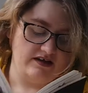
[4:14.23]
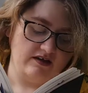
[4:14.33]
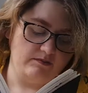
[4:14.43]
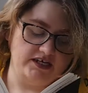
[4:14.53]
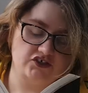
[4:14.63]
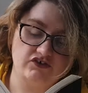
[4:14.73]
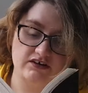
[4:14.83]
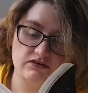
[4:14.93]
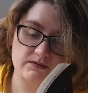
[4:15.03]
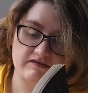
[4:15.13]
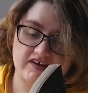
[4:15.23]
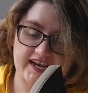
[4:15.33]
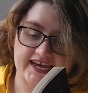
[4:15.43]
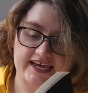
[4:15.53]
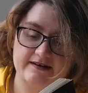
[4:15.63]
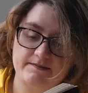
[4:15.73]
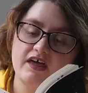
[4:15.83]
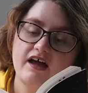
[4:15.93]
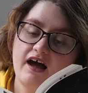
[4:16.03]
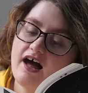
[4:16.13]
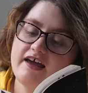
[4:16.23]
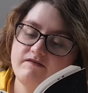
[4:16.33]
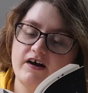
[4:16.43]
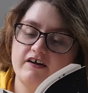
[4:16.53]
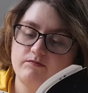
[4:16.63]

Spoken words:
Mitch wriggles with glee. "High five,